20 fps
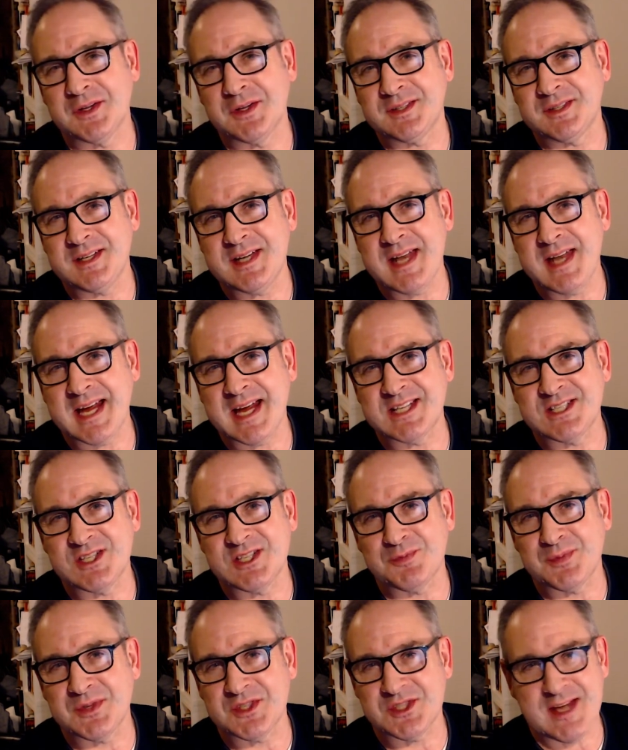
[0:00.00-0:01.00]
at the
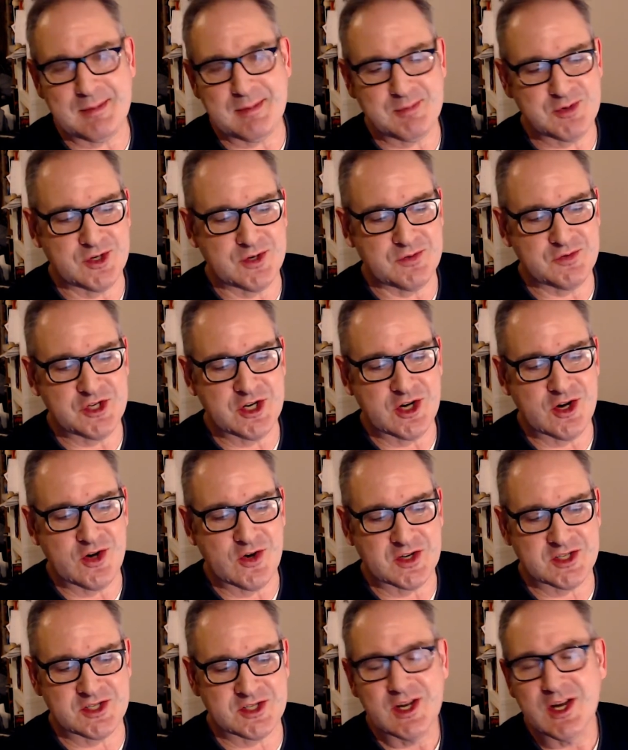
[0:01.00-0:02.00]
negative perception of
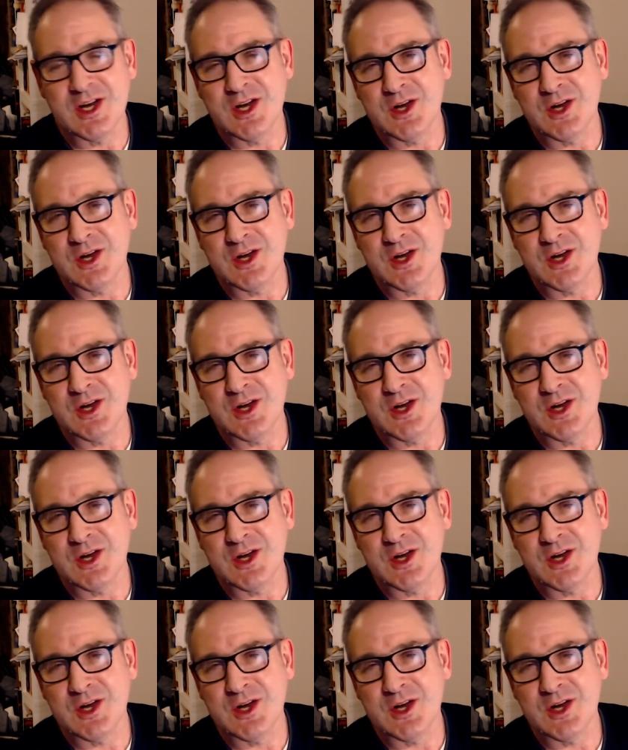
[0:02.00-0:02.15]
sharks